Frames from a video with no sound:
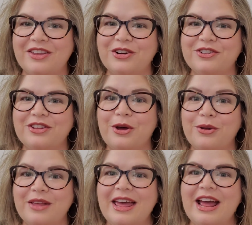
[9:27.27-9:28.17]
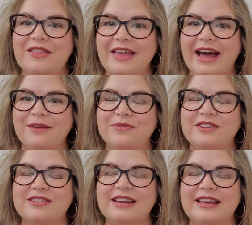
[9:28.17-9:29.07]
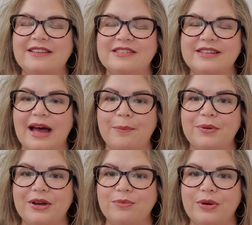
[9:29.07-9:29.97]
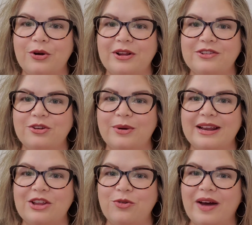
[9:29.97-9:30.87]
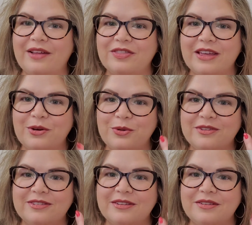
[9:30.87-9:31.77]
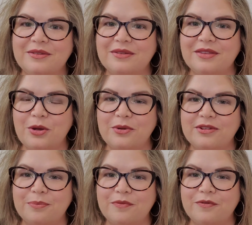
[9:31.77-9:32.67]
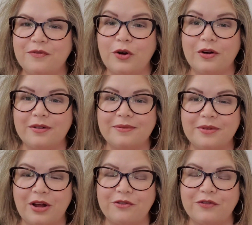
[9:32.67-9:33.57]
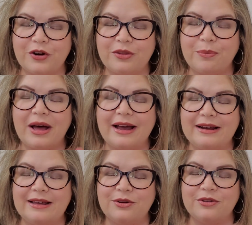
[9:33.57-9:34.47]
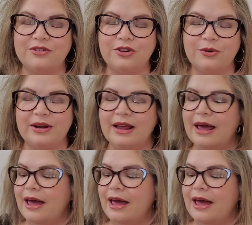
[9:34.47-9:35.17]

There's the that sticky sap component to it. You got those those fir, not fir, the pine needles to it.